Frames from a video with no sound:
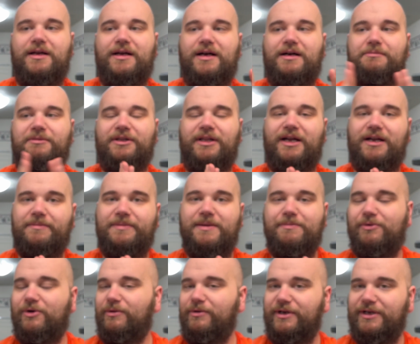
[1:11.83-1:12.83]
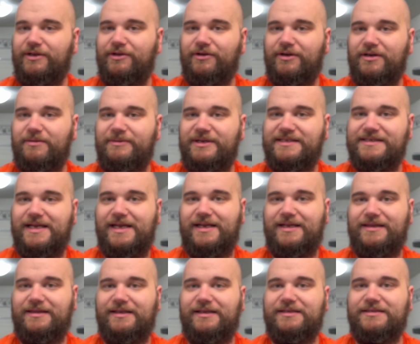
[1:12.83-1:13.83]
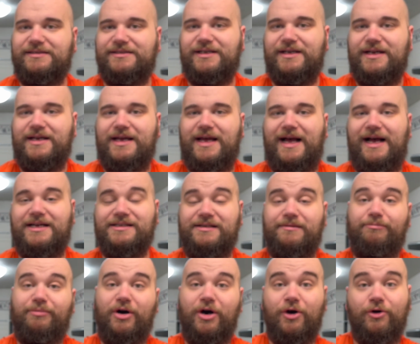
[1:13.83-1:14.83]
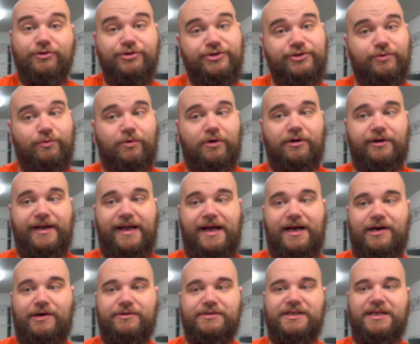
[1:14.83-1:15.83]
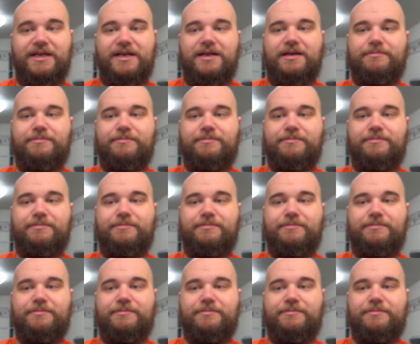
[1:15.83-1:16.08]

A lot of people you're gonna be taking this as a post-workout